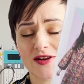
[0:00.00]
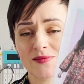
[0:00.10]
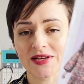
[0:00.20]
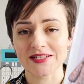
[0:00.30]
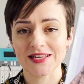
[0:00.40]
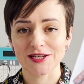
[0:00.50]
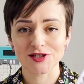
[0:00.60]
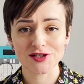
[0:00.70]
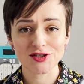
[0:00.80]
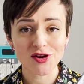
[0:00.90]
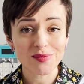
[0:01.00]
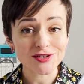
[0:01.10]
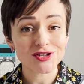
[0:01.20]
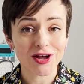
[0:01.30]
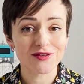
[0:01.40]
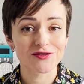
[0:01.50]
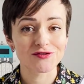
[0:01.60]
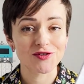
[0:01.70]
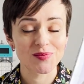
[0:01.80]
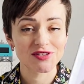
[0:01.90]
It's had so much love
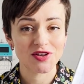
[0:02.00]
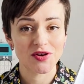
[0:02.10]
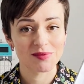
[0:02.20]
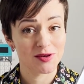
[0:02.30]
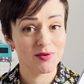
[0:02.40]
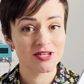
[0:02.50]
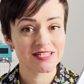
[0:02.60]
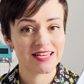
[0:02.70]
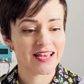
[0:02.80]
from the sewing community.